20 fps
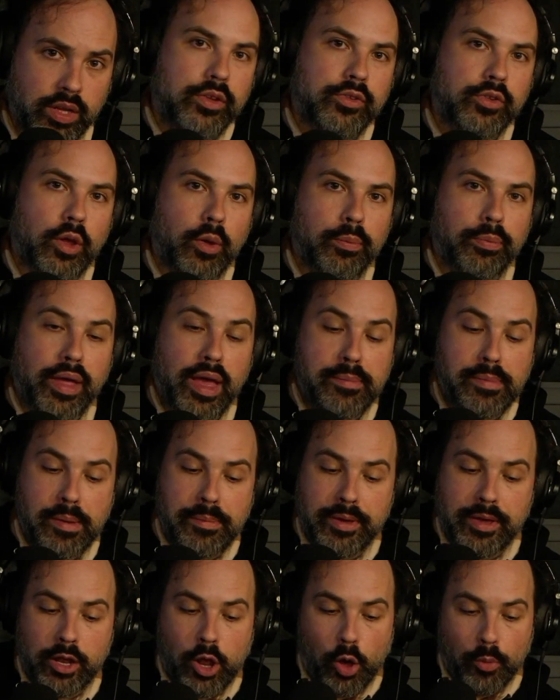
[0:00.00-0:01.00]
So play
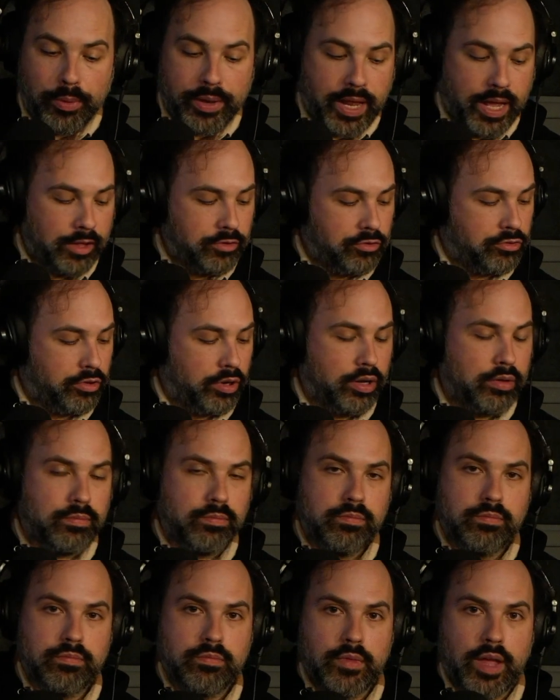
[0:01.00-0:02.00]
maybe an open A string,
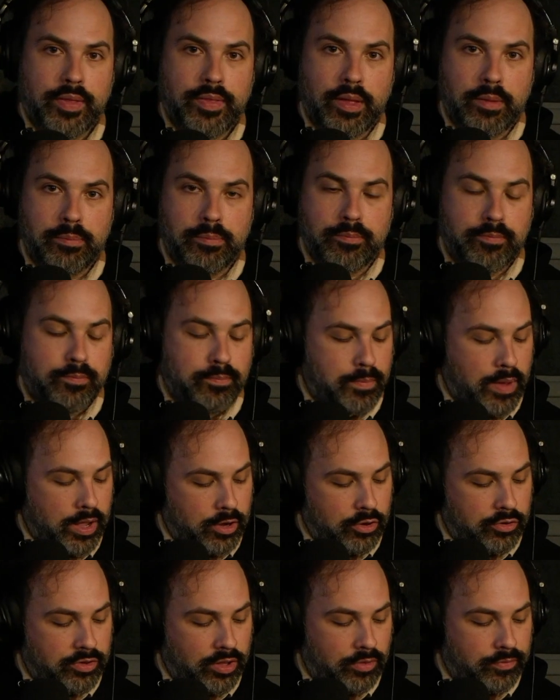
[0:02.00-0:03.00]
and then
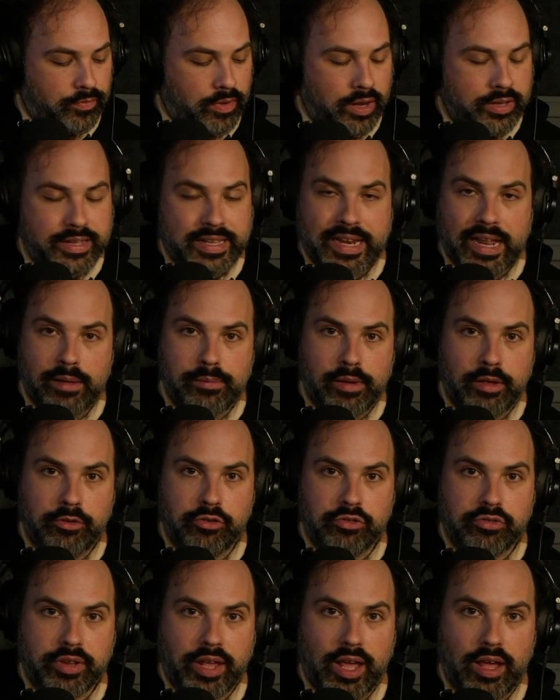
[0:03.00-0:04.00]
make yourself find an A
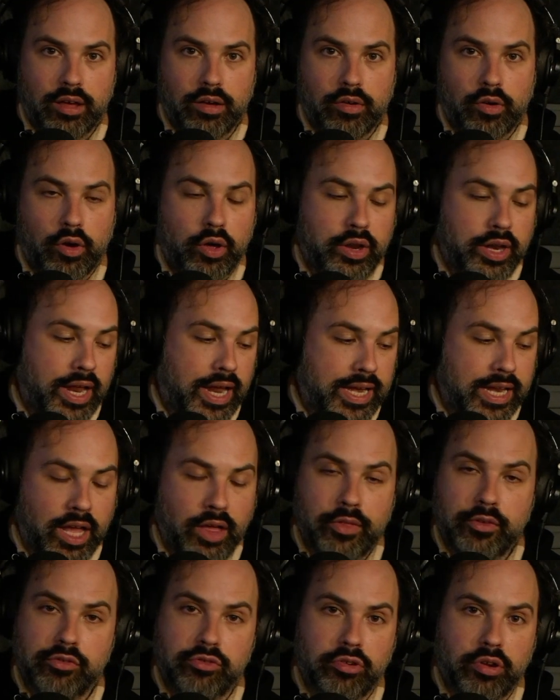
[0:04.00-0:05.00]
major scale on any
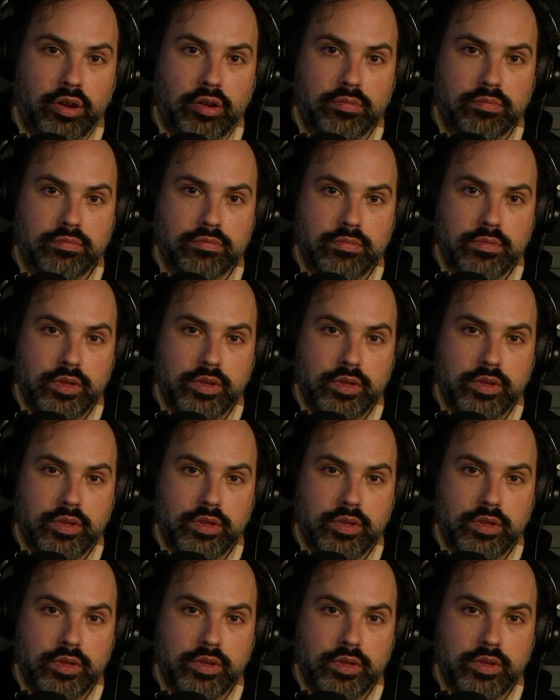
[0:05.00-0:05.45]
other string.